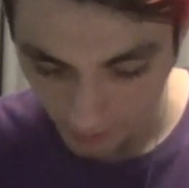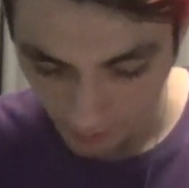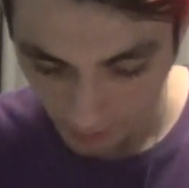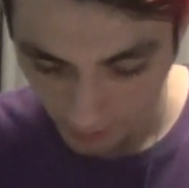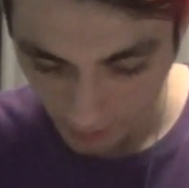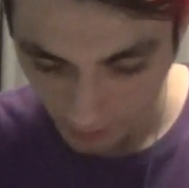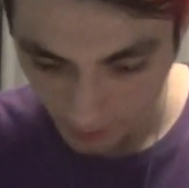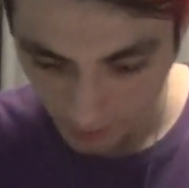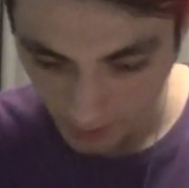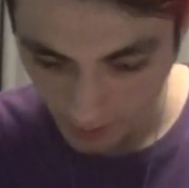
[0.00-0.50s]

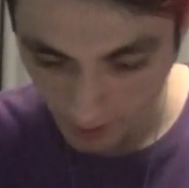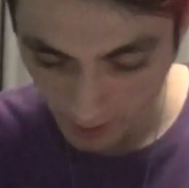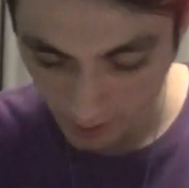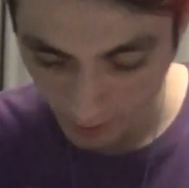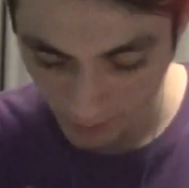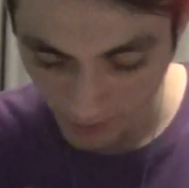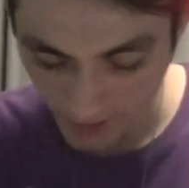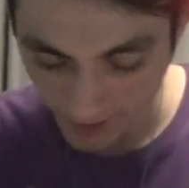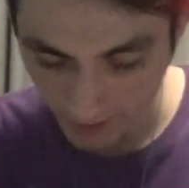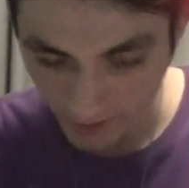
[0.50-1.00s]
So
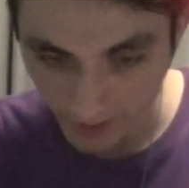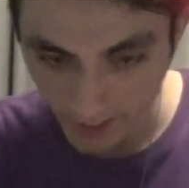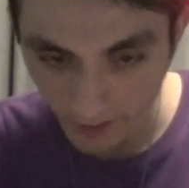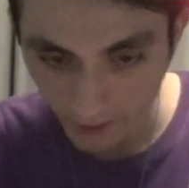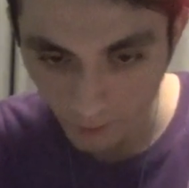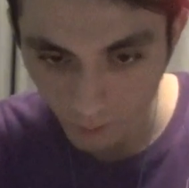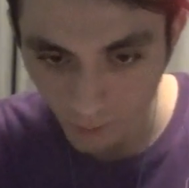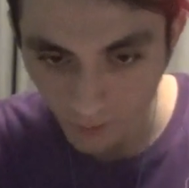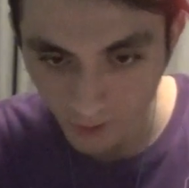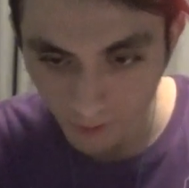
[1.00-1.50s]
then we got
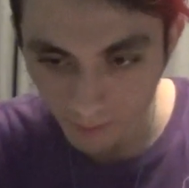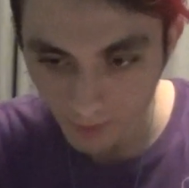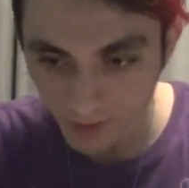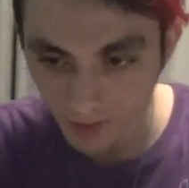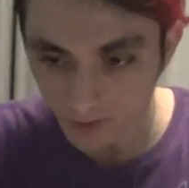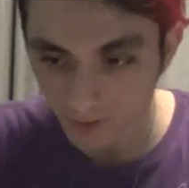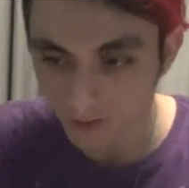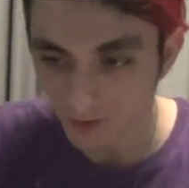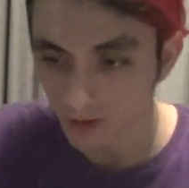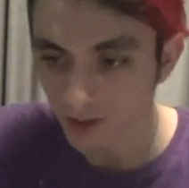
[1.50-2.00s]
that one
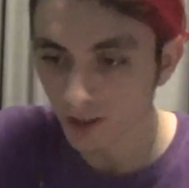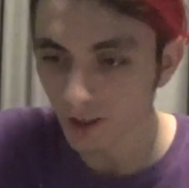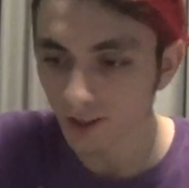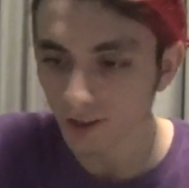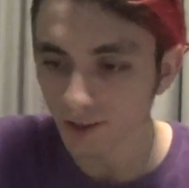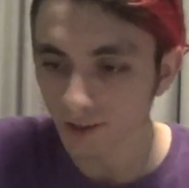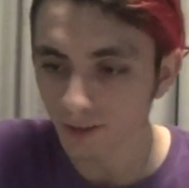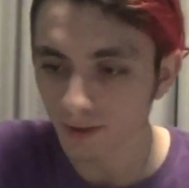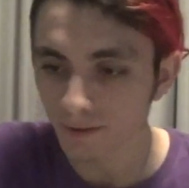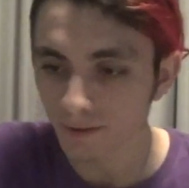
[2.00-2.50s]
piece done,